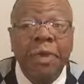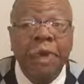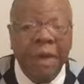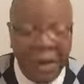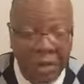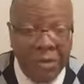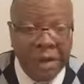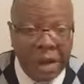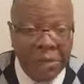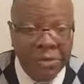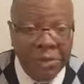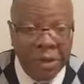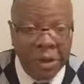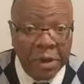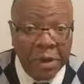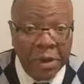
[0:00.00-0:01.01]
You ever come
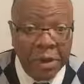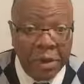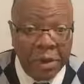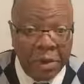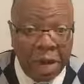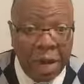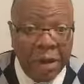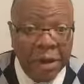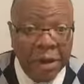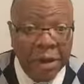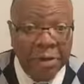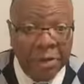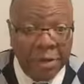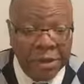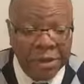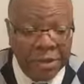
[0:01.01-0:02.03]
to a crowded
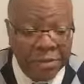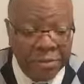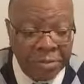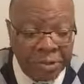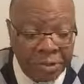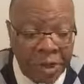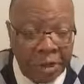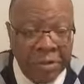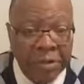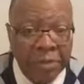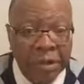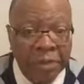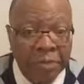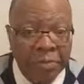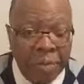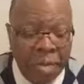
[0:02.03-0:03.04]
worship service and